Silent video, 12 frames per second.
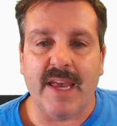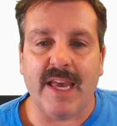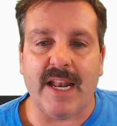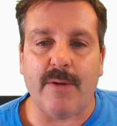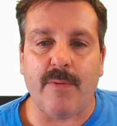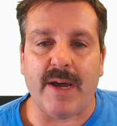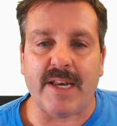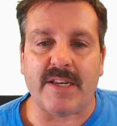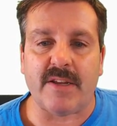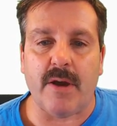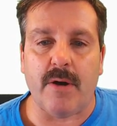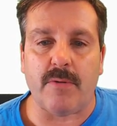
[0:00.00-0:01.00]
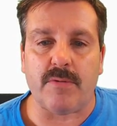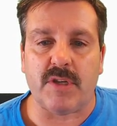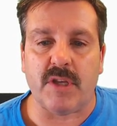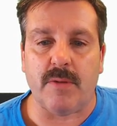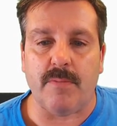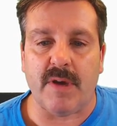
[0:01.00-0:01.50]
and I want it to go
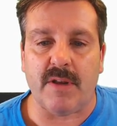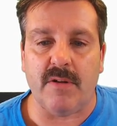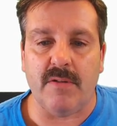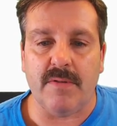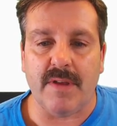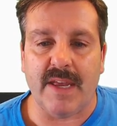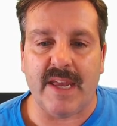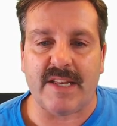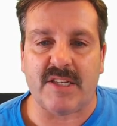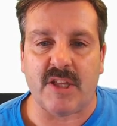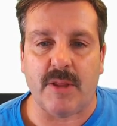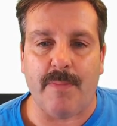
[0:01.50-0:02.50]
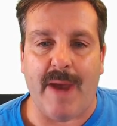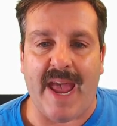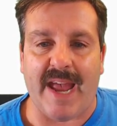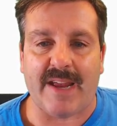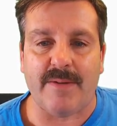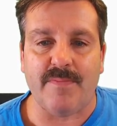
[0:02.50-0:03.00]
to the middle and to the back.